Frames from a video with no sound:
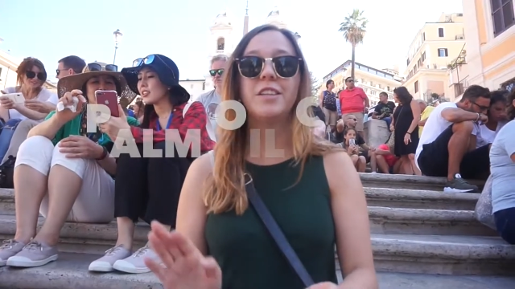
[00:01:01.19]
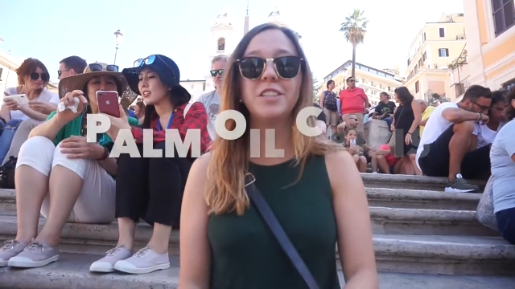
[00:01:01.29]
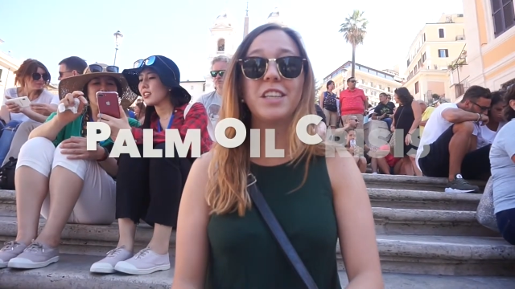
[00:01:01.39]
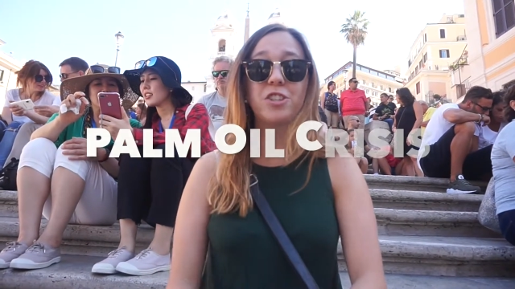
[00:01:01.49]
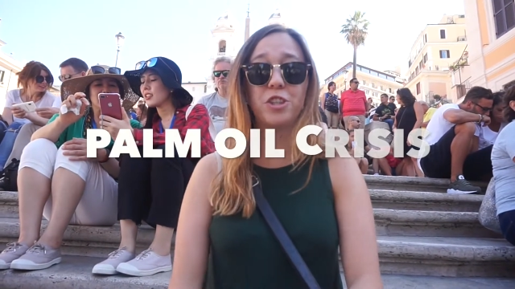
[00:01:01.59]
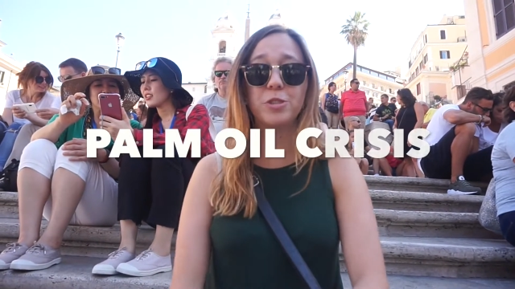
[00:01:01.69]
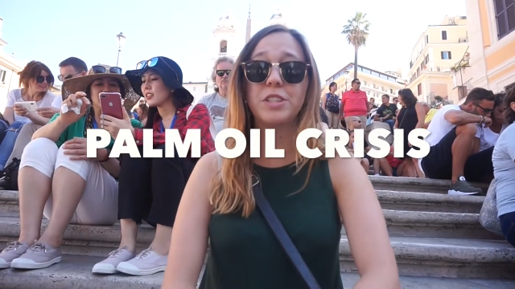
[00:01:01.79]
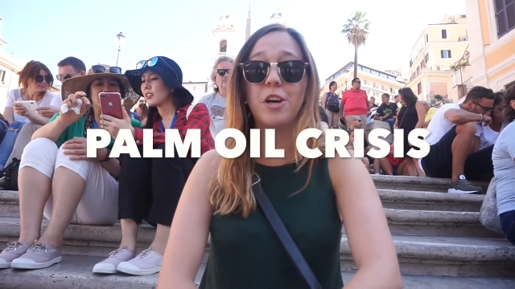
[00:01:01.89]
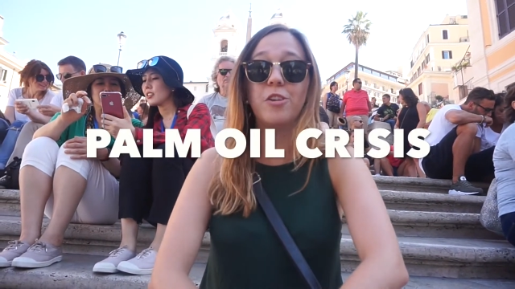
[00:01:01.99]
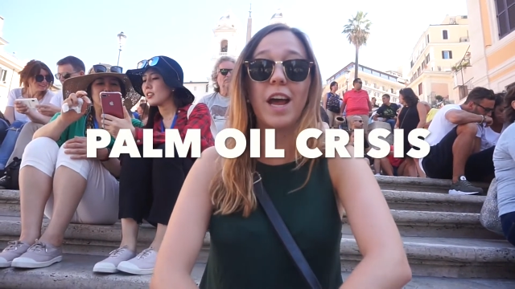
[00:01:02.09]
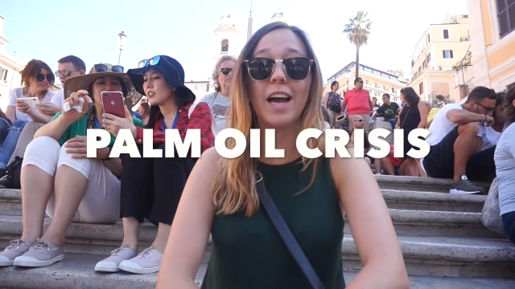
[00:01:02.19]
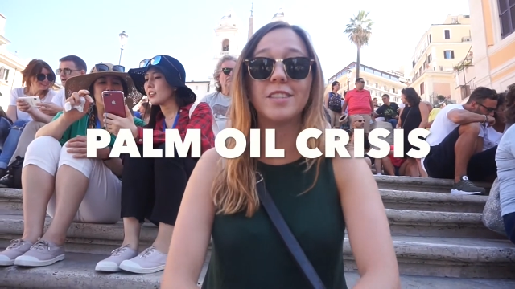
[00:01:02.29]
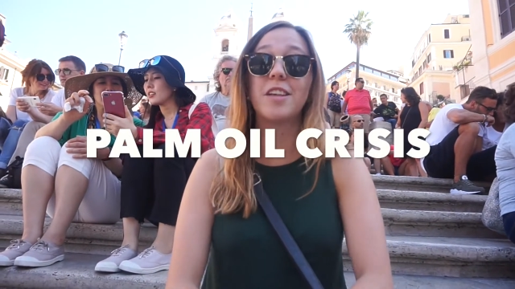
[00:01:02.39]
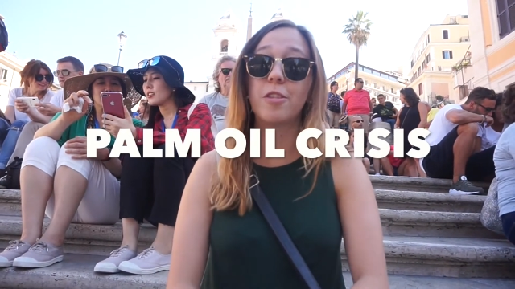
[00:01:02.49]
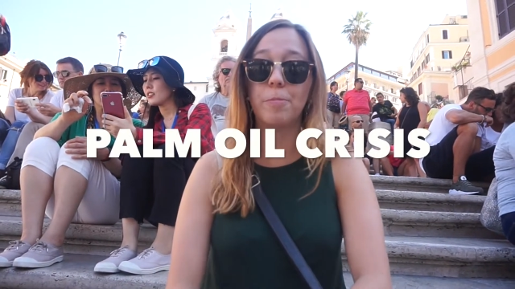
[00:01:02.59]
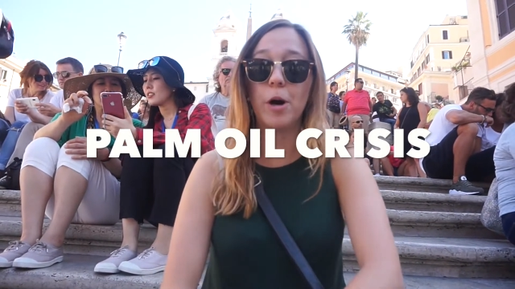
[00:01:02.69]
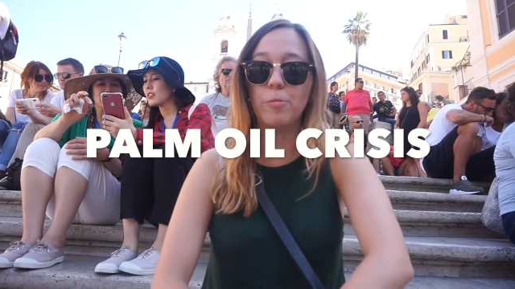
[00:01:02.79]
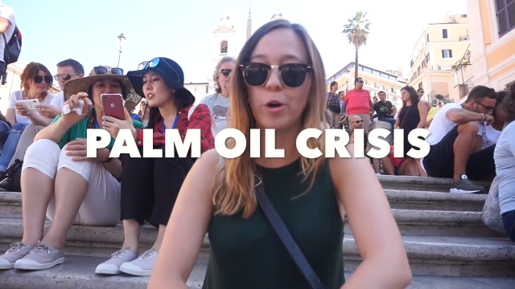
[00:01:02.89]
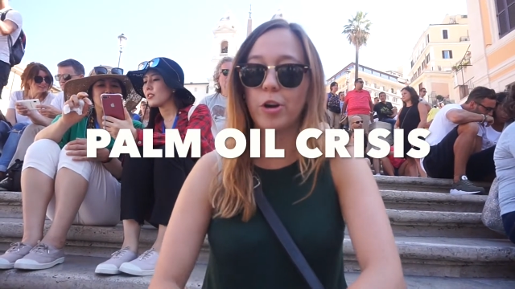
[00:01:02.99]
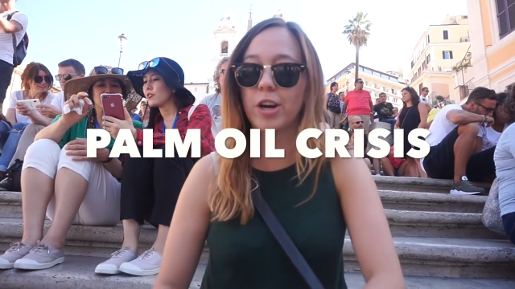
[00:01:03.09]
This issue is known as the
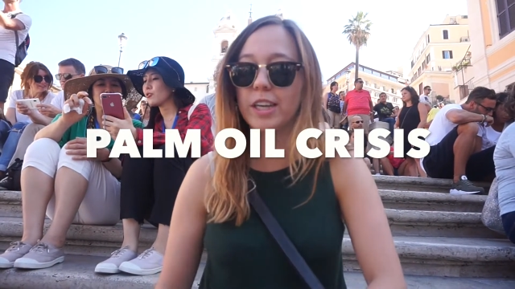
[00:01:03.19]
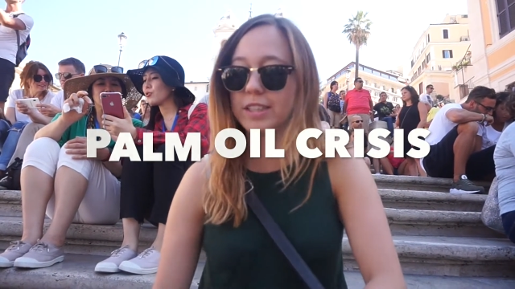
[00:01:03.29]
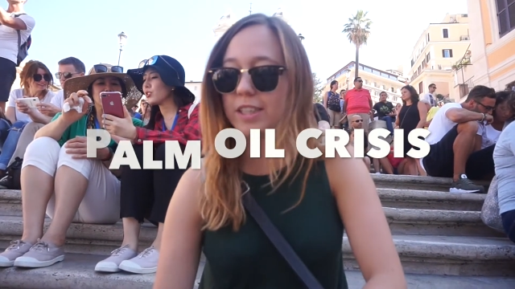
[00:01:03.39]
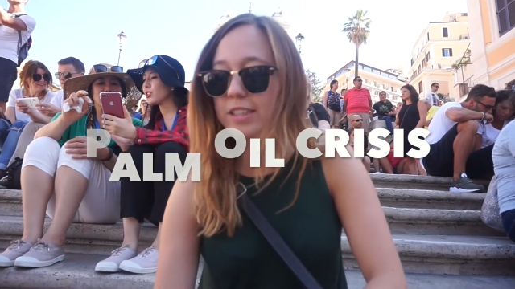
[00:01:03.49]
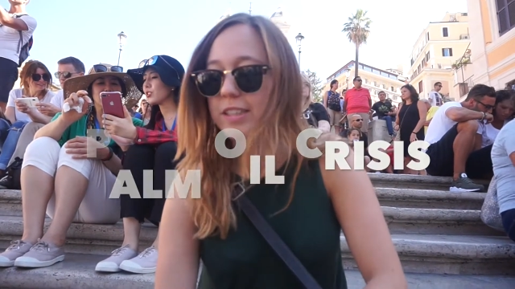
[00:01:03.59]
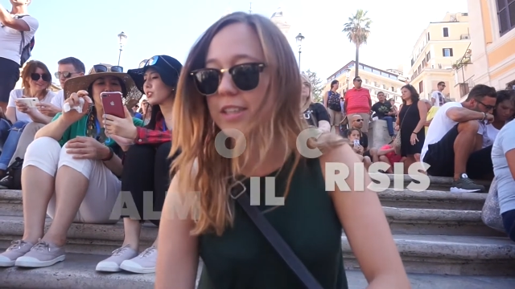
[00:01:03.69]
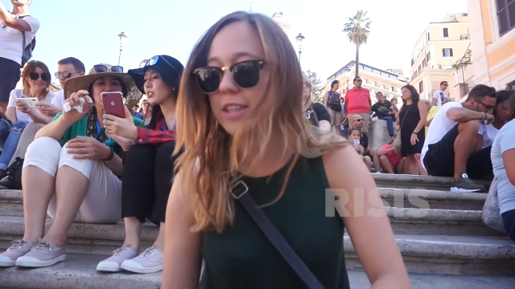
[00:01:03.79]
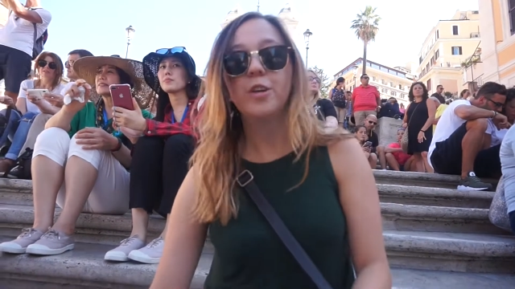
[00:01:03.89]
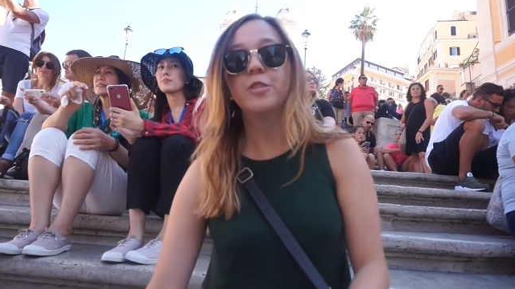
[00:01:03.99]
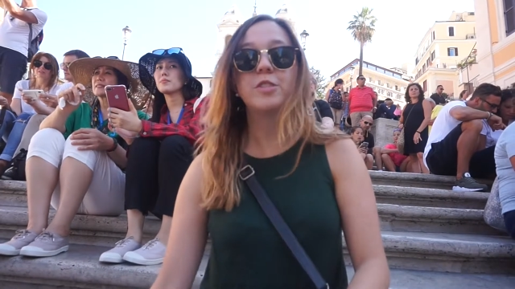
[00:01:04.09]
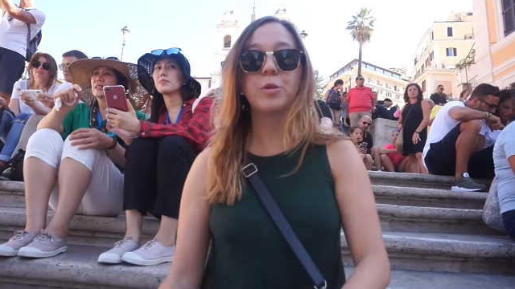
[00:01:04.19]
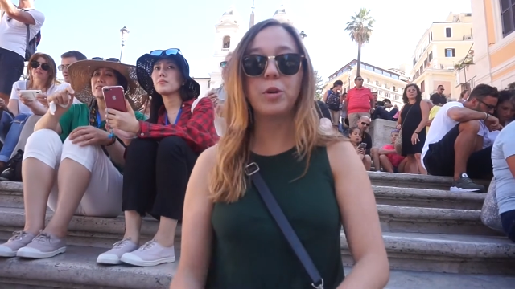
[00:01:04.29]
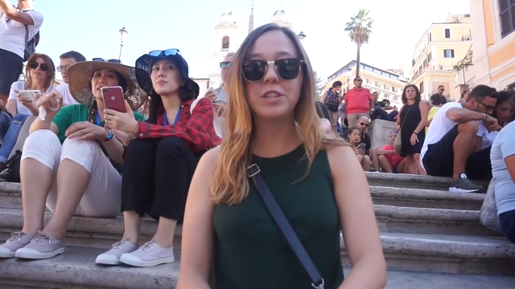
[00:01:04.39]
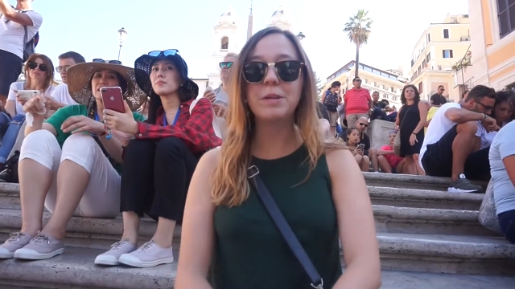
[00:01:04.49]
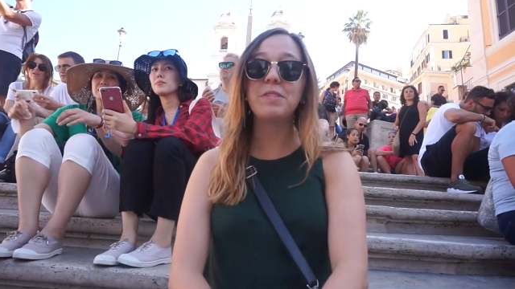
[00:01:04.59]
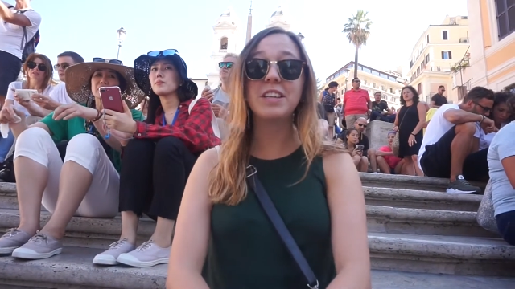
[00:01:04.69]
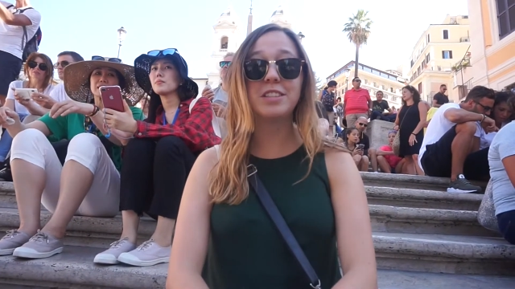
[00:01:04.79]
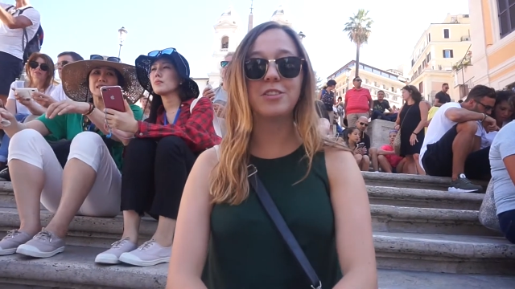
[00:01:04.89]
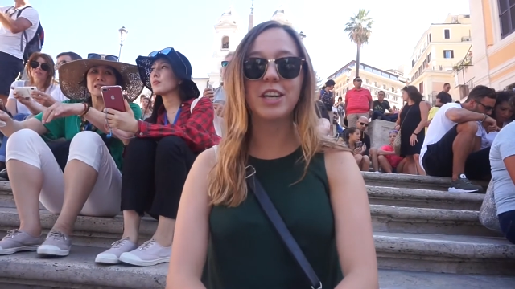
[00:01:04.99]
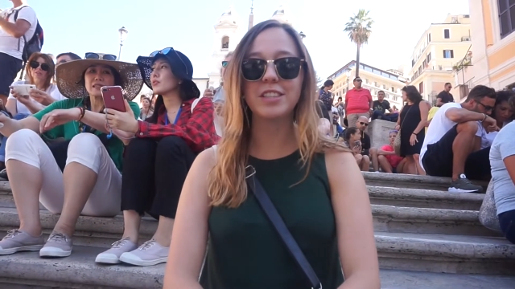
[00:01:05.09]
palm oil crisis. So what are some
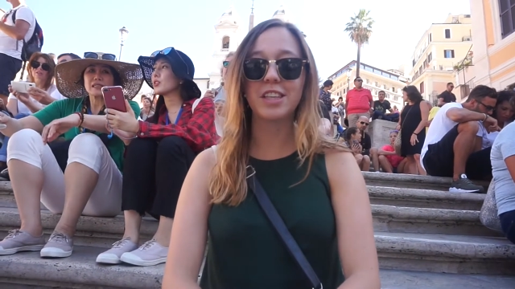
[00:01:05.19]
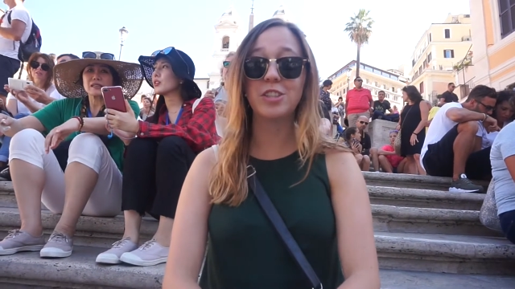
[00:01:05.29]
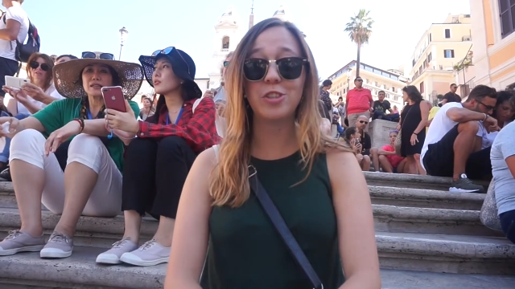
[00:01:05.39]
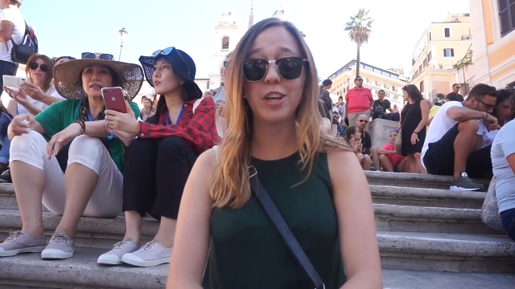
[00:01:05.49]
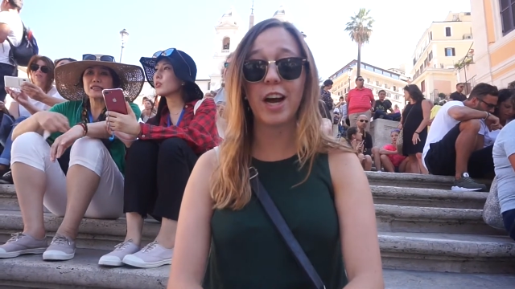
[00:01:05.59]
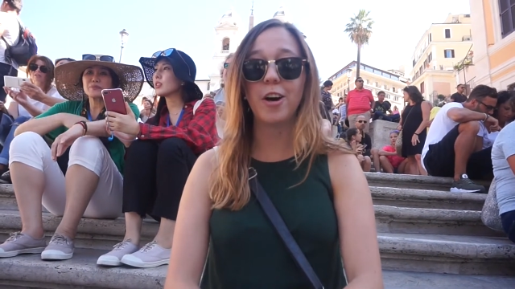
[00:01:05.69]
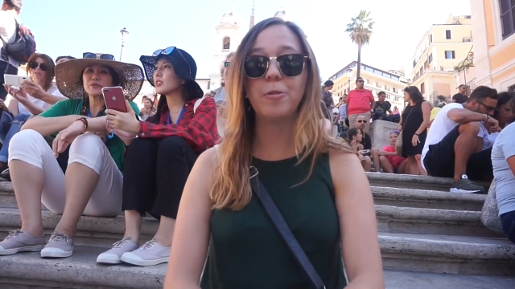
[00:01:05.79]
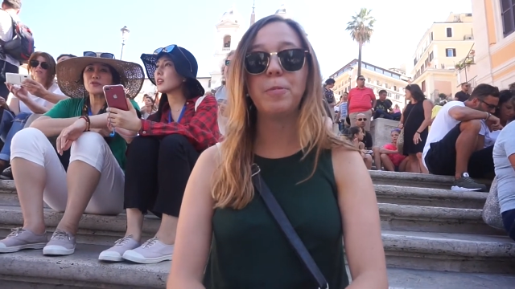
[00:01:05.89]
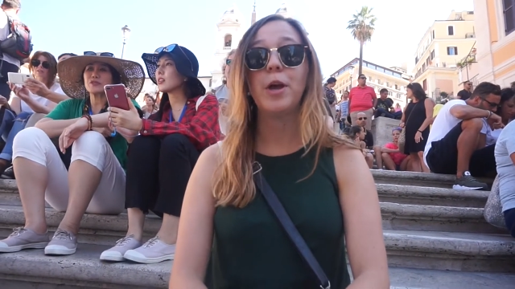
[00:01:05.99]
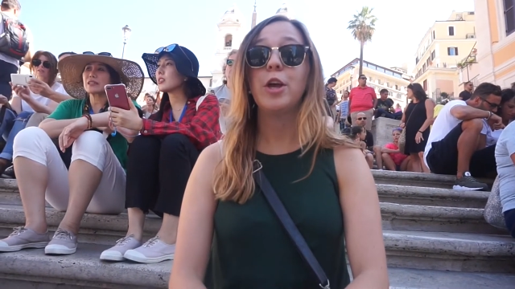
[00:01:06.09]
things you guys can do to help?